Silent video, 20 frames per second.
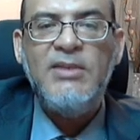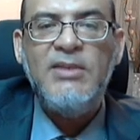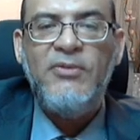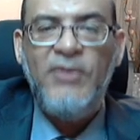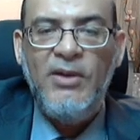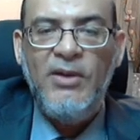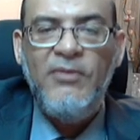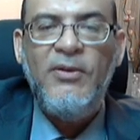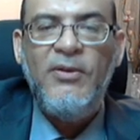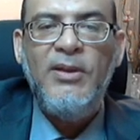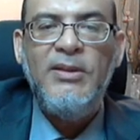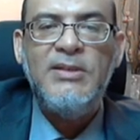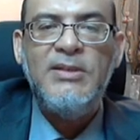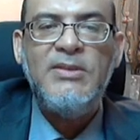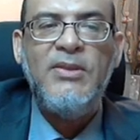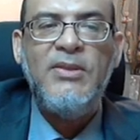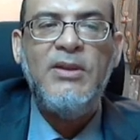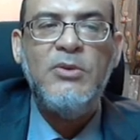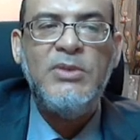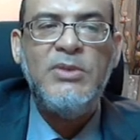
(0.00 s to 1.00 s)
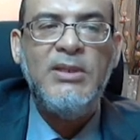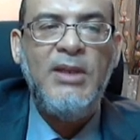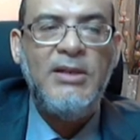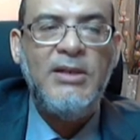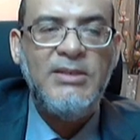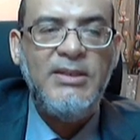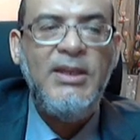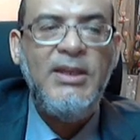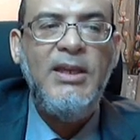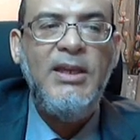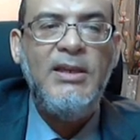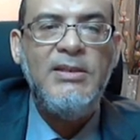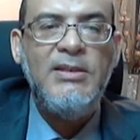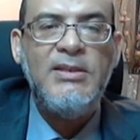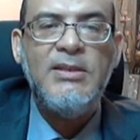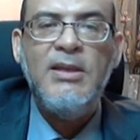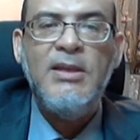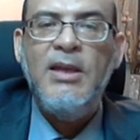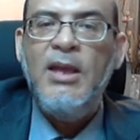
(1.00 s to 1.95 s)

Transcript: 500,000 are tails.